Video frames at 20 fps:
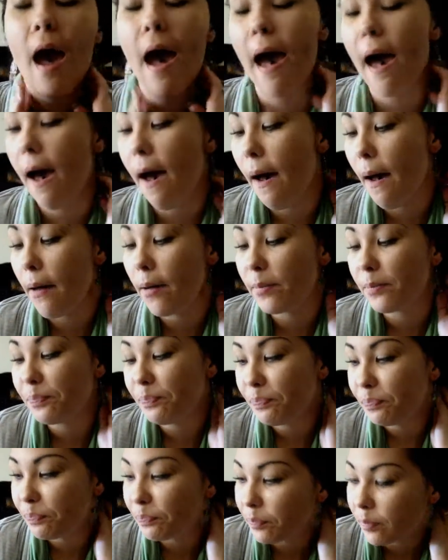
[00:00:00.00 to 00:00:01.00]
And
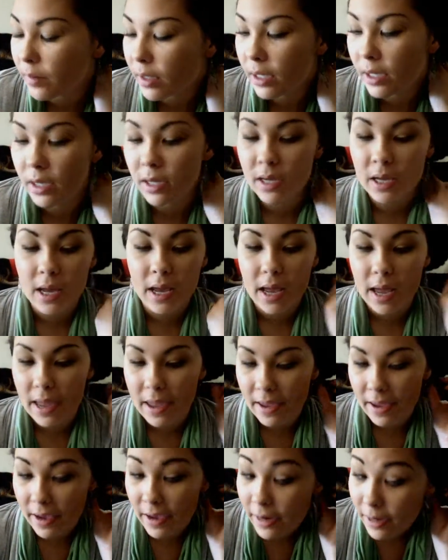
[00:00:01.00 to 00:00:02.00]

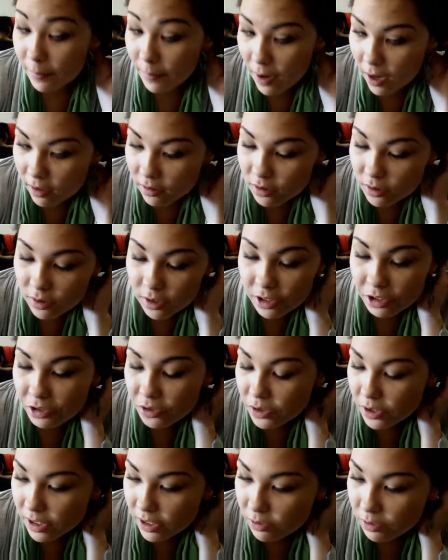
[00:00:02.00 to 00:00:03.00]
I'm also
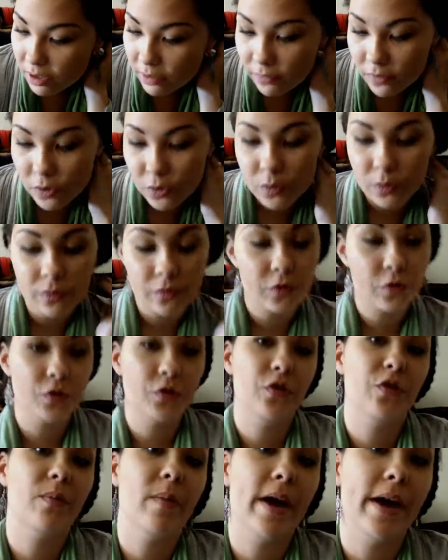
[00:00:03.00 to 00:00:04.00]
going to give you a few
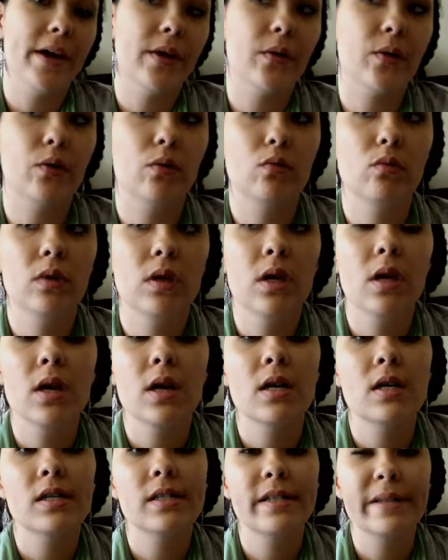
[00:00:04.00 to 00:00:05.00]
of my own
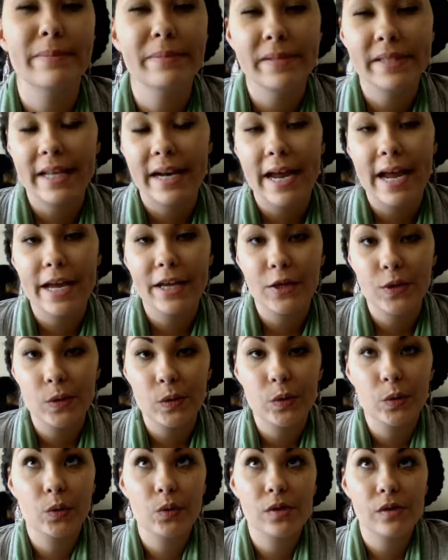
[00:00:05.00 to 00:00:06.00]
tips that I
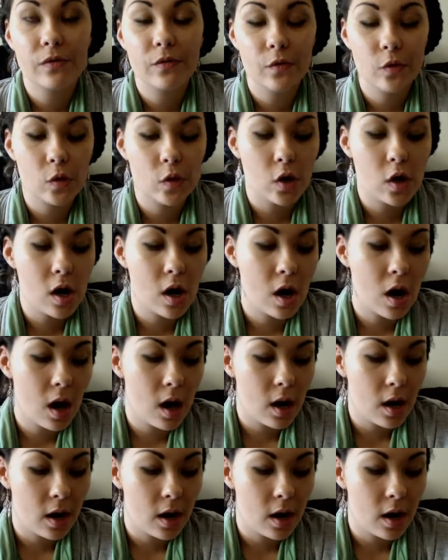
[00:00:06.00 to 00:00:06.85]
use for